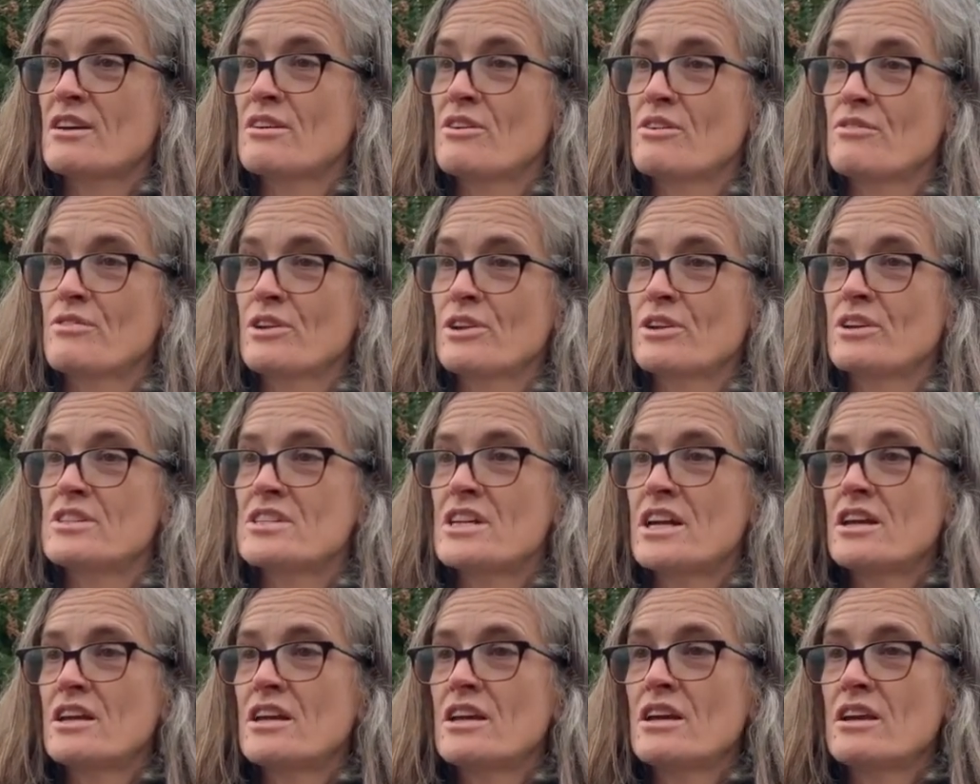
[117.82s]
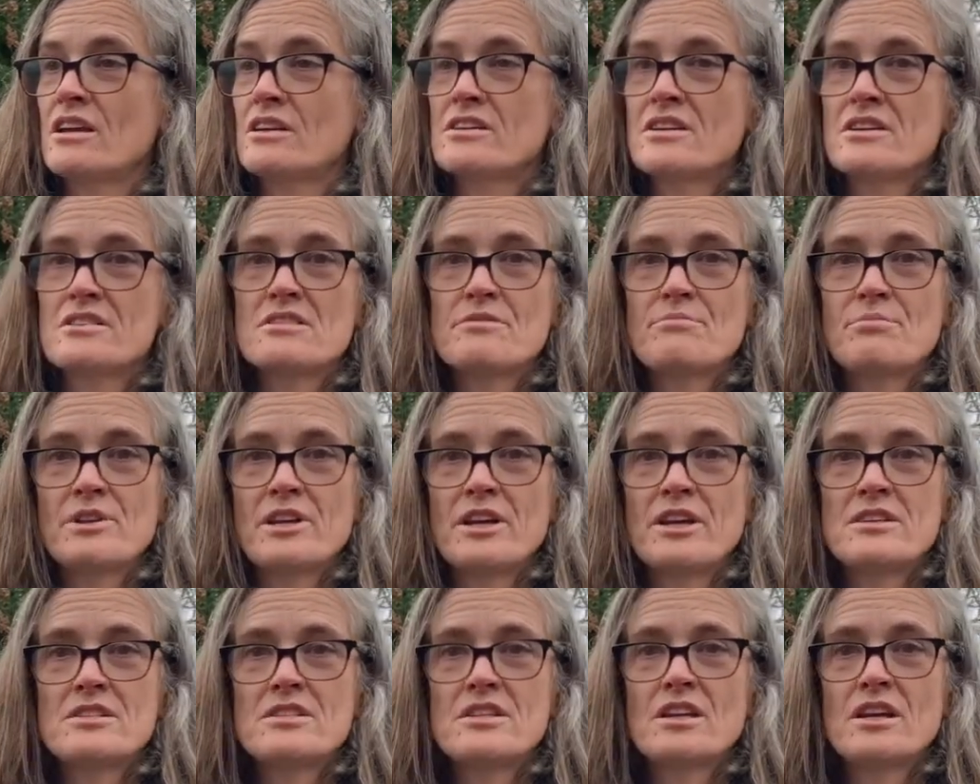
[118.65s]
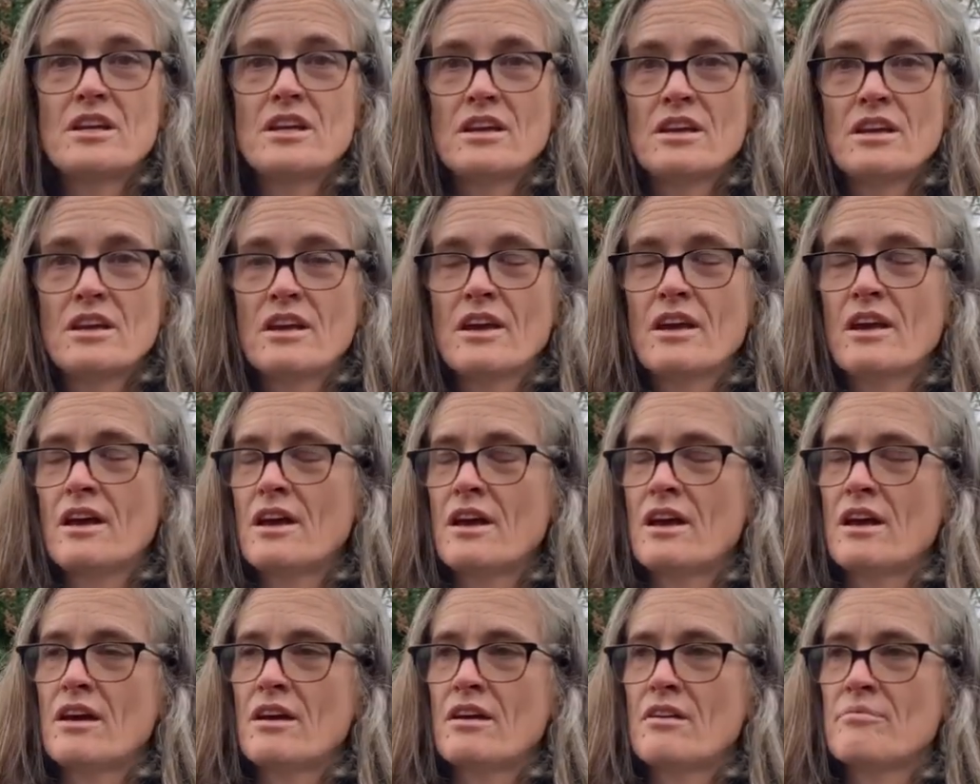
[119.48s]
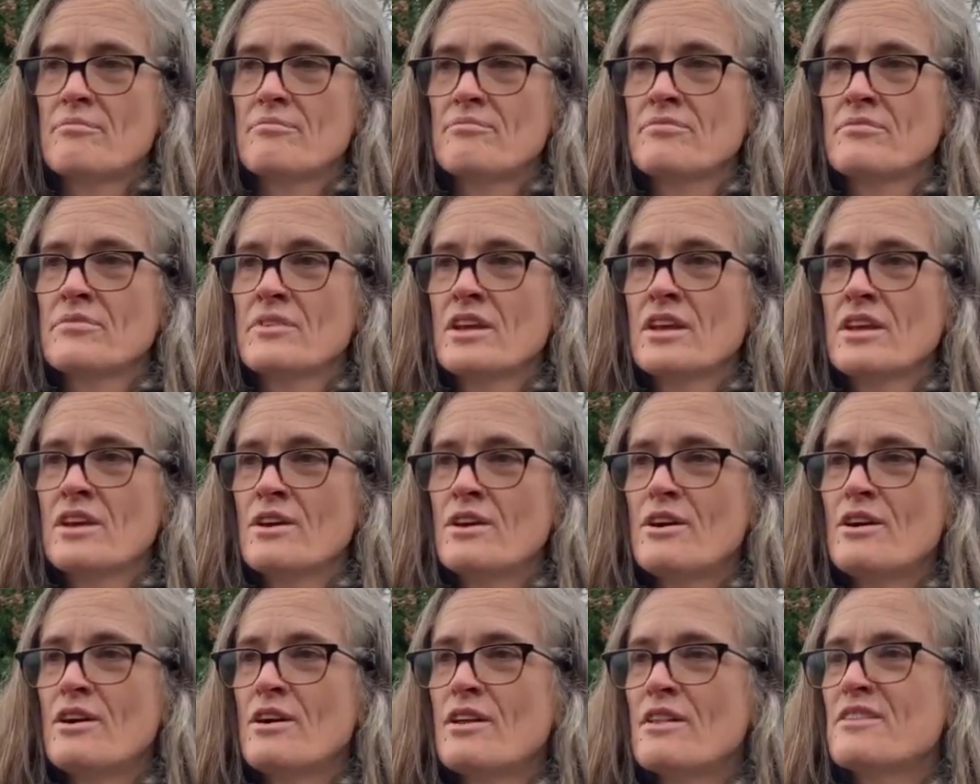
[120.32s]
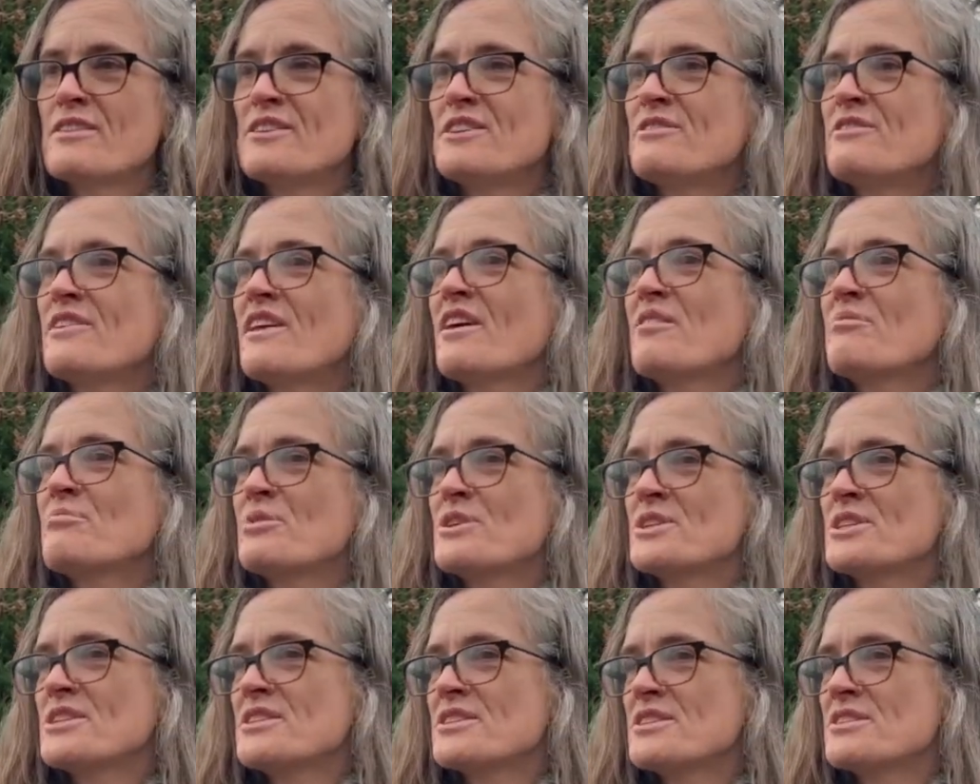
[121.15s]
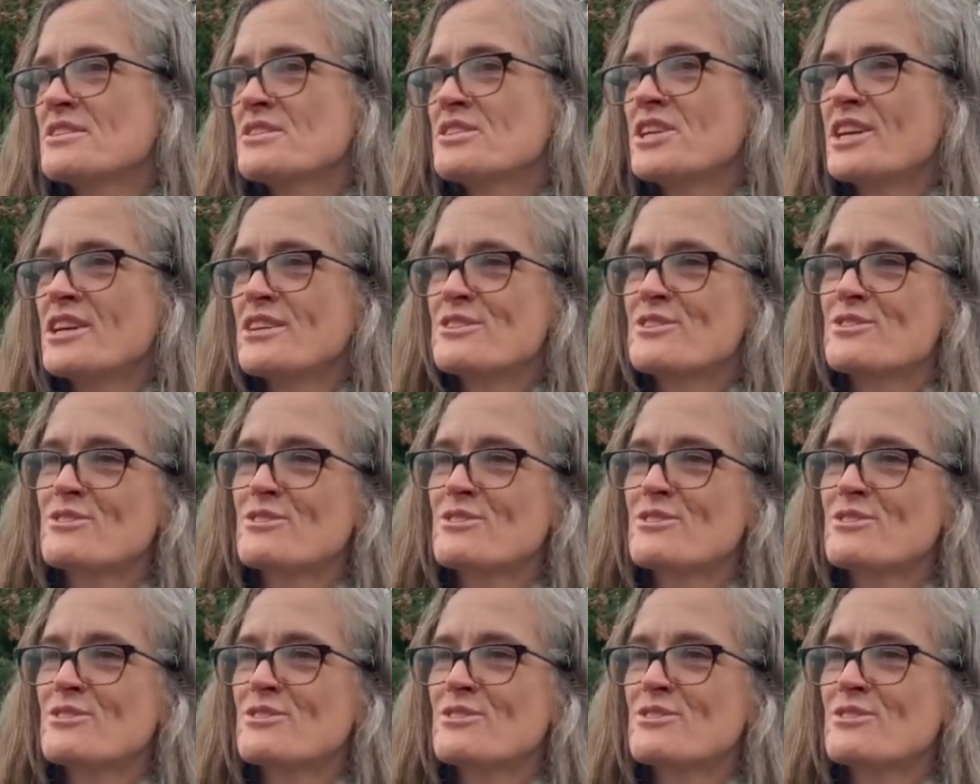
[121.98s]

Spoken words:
overlook decking, tons of planting, all the developed portions, shade